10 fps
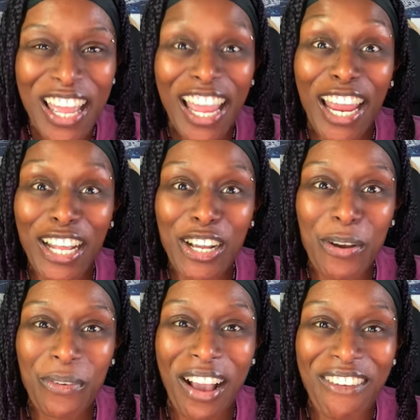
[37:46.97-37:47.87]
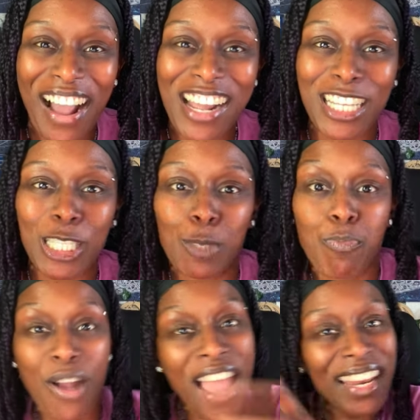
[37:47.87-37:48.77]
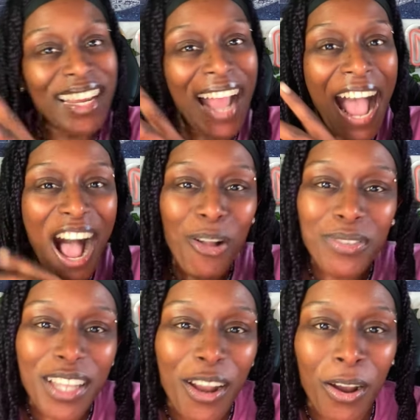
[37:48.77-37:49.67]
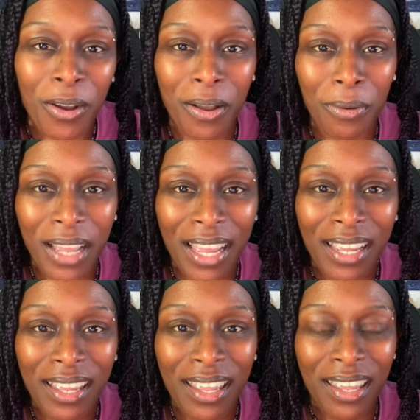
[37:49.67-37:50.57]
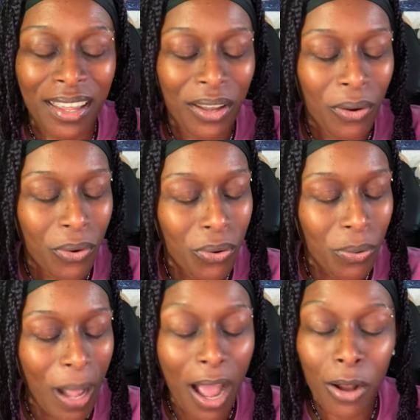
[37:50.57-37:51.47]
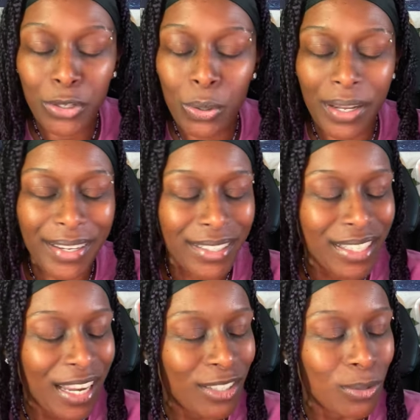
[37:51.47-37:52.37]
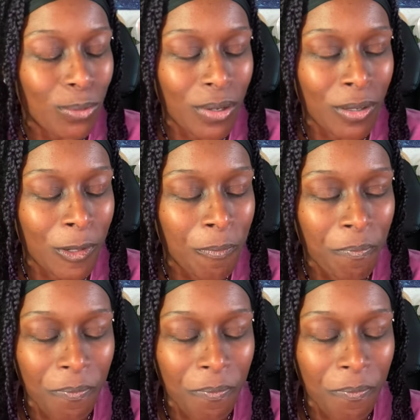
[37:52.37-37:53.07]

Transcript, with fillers: in a good way, right? It's spreading out there, okay? I heard you are here to change the world.